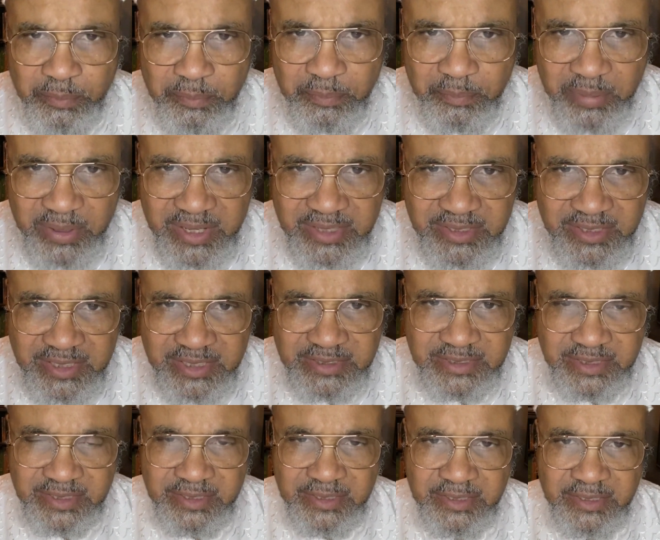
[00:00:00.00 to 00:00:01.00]
Pay
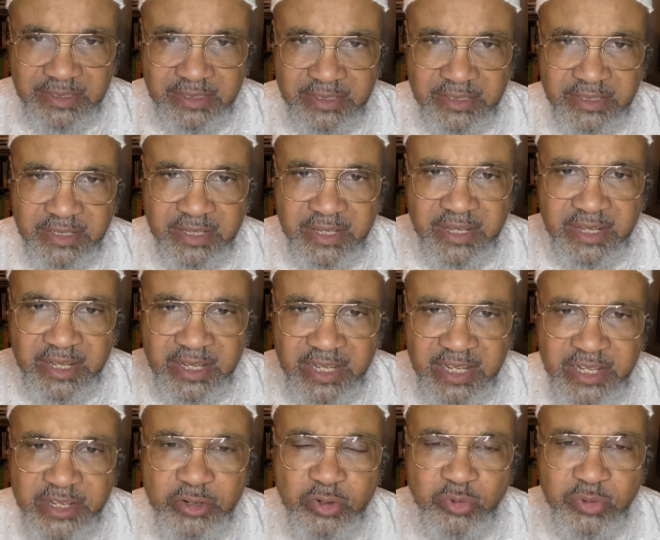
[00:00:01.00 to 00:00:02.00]
attention.
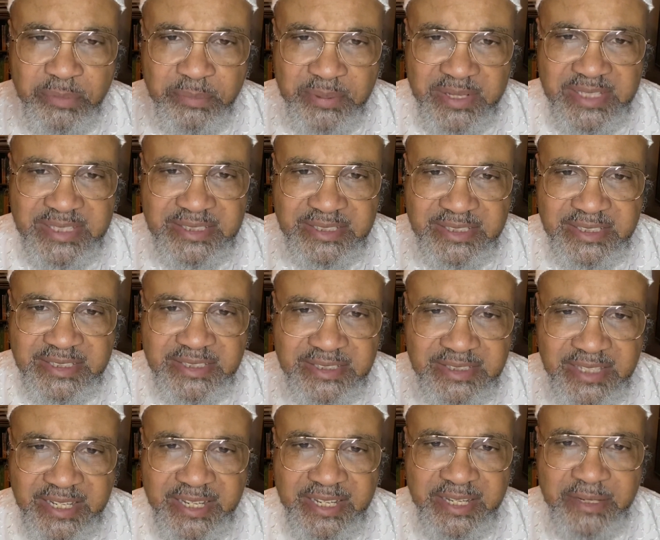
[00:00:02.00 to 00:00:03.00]
He who repeats this
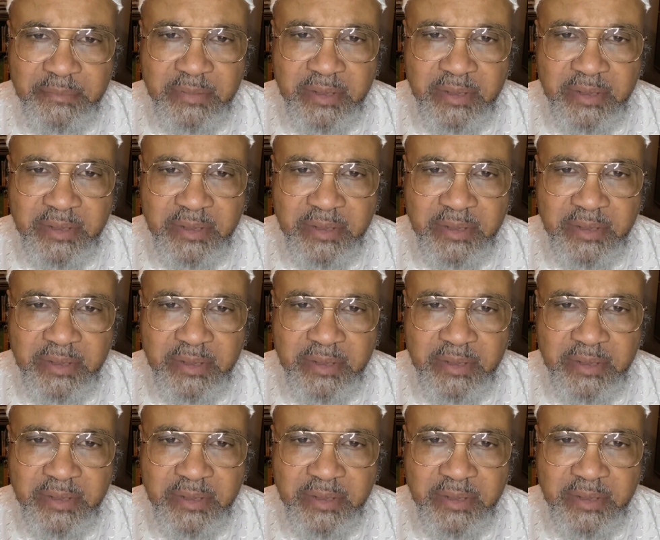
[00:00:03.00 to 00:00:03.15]
name,